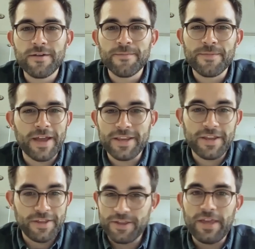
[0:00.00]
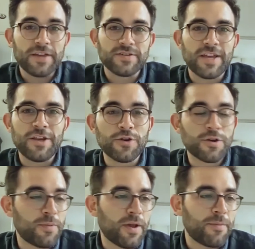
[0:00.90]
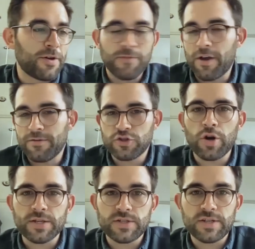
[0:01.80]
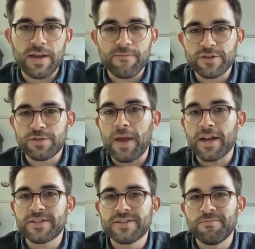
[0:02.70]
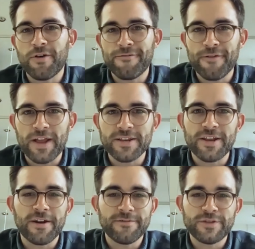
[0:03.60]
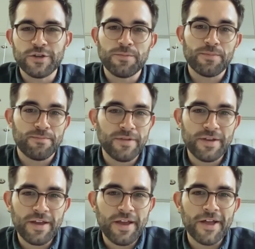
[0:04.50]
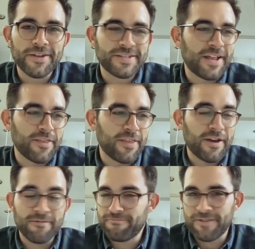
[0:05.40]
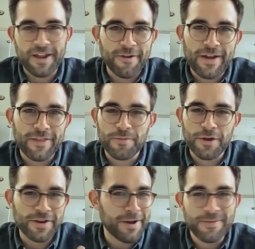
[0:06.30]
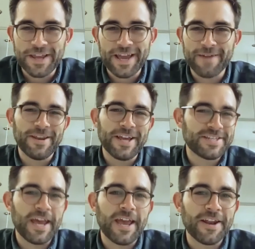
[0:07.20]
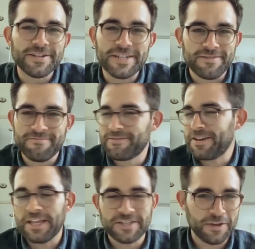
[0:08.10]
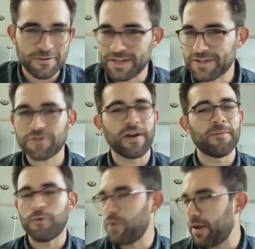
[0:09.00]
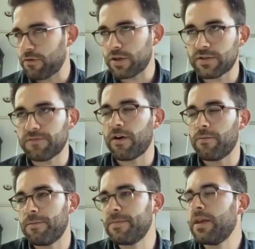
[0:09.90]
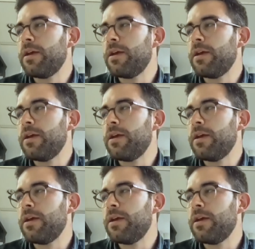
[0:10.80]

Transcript: And yes, they knew a good plumber. I trust and respect my friend enough to understand that. And I rang the bloke up and he came the next day, and I didn't need to use Instagram or whatever it is to find one.